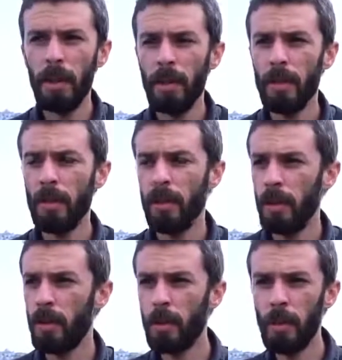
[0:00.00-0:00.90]
Our door
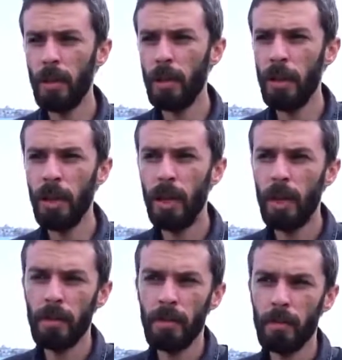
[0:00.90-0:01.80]
is always open
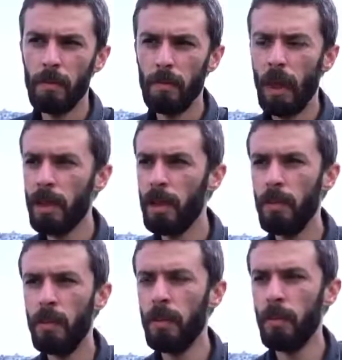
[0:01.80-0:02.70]
for all country
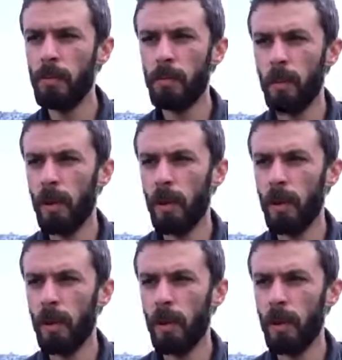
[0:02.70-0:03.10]
citizens.